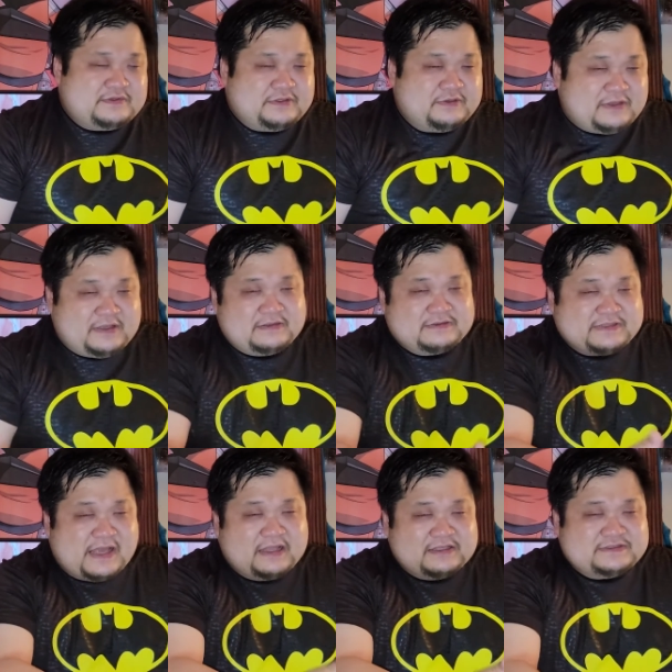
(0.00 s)
to
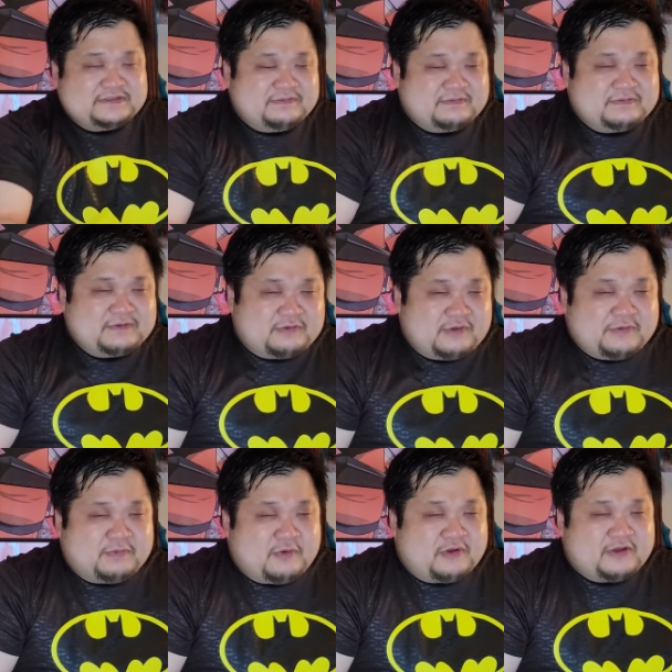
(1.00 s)
silence the
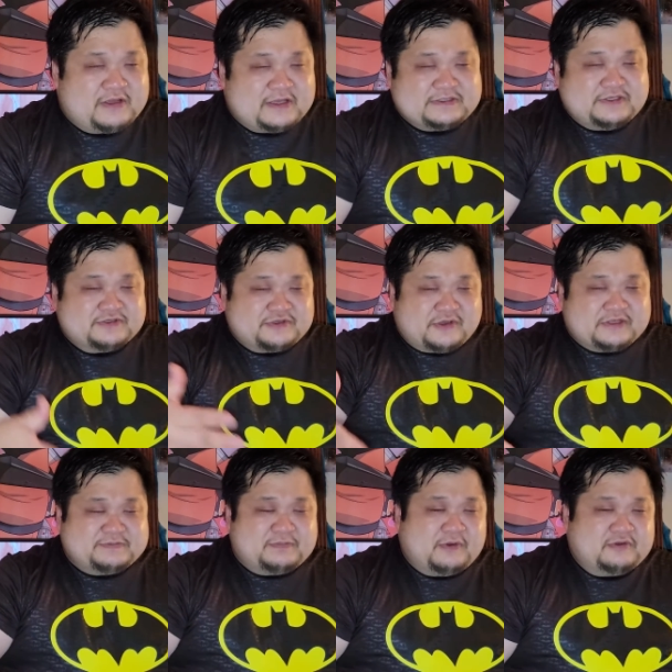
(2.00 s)
reporter because he was going to
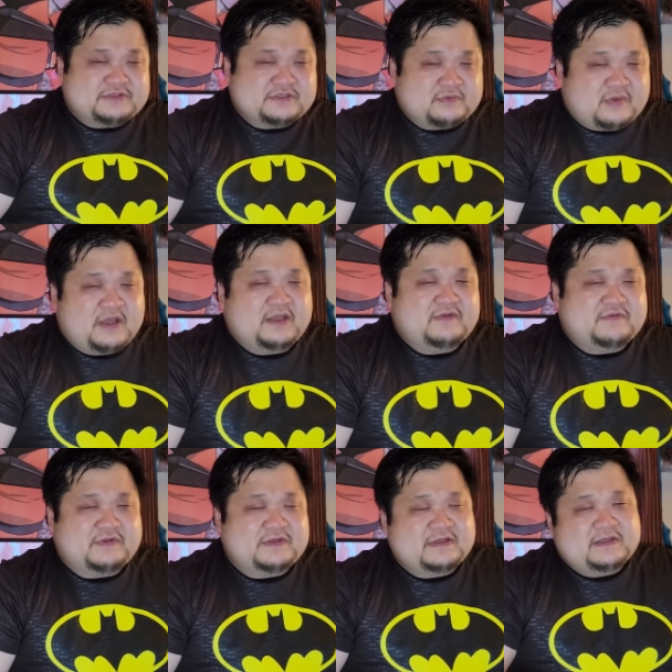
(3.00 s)
expose his wife,
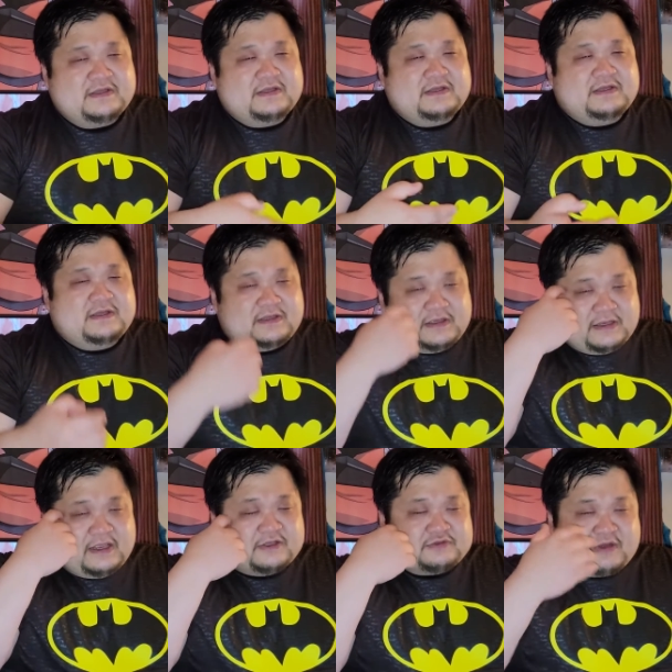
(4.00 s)
and
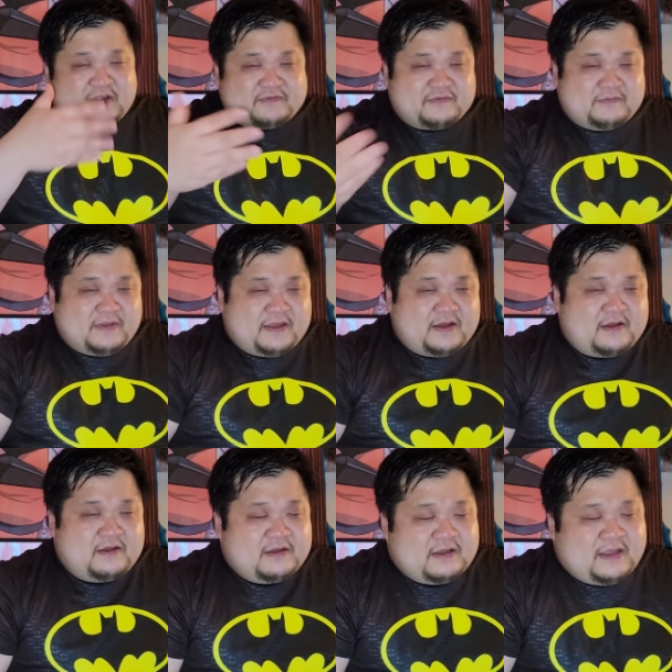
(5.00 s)
he was running for
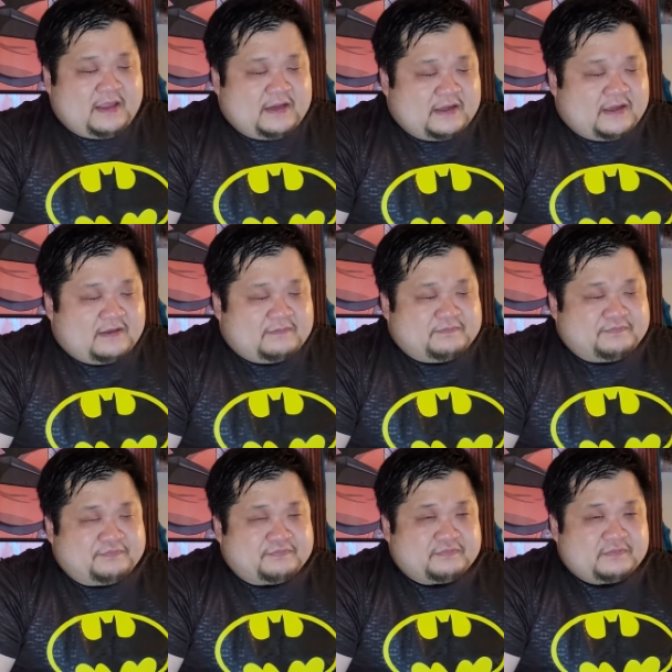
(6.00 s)
mayor, and
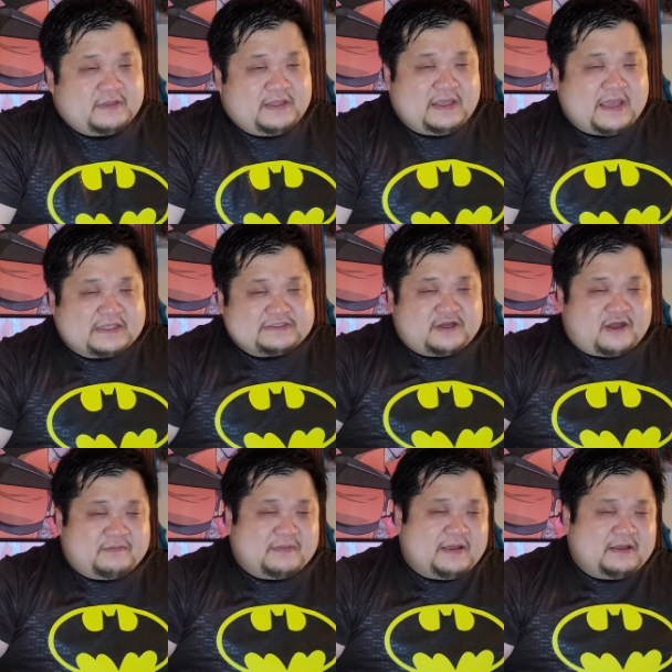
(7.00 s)
he asked
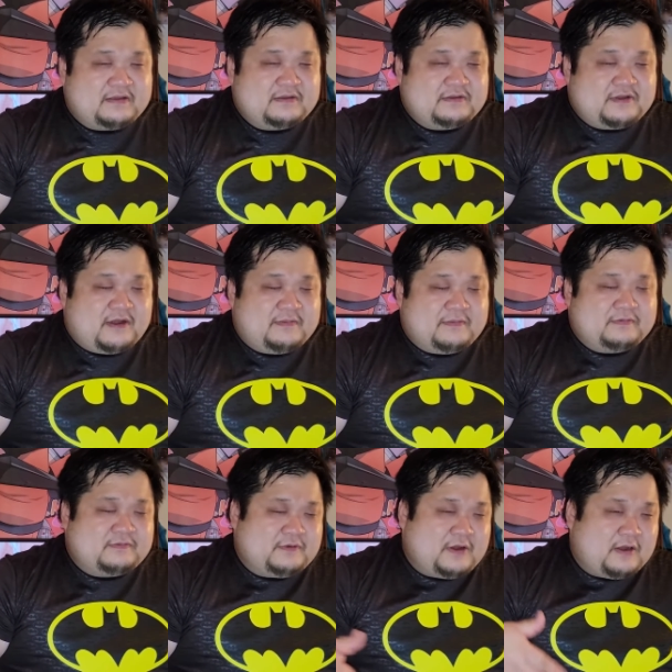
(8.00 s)
Carmine
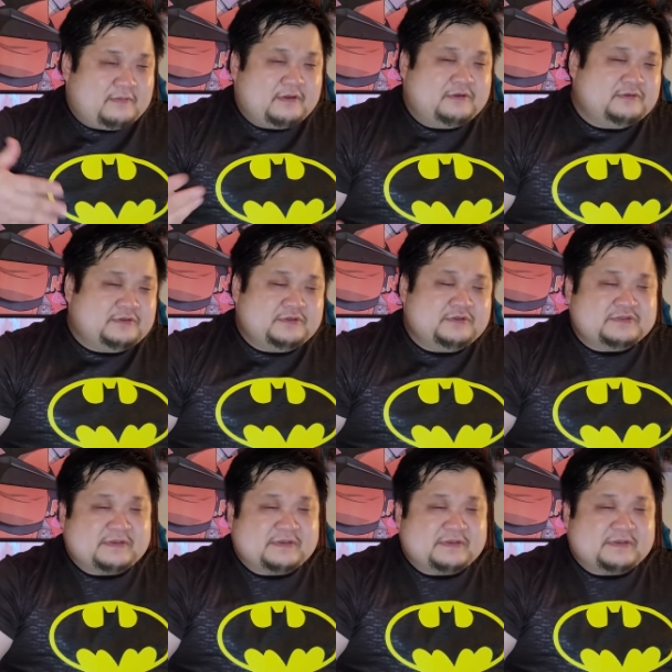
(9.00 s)
to do